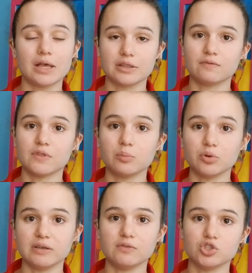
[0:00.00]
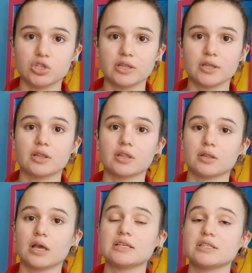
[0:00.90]
as if they believe in Jesus,
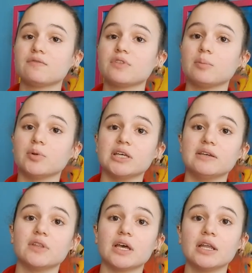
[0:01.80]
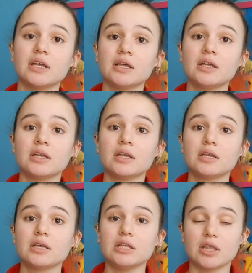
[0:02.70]
as if they believe that
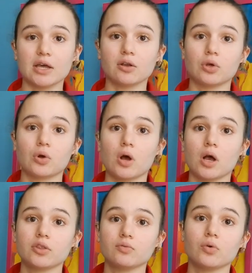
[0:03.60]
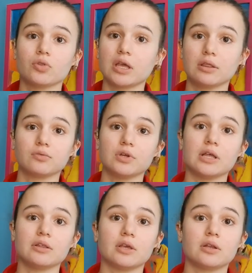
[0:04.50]
he died on the cross and rose again three
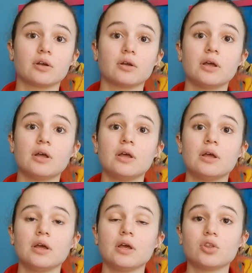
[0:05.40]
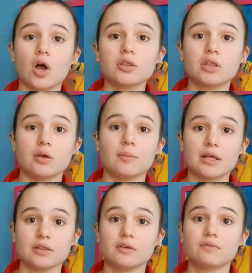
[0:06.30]
days later. Talk to them
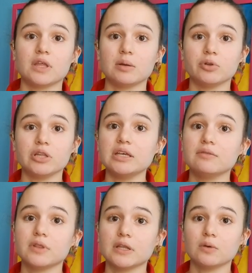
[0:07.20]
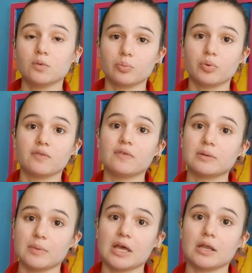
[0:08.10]
as if they believed that he was a
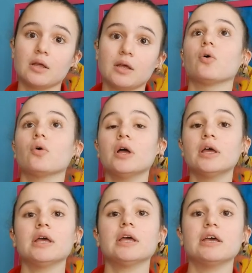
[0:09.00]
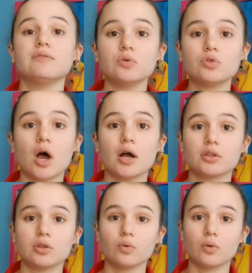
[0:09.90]
perfect man. So if you
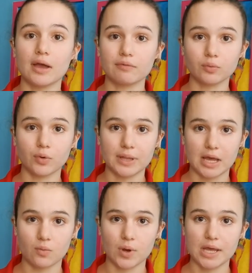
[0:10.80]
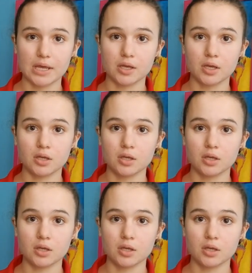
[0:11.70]
talk to everyone that way,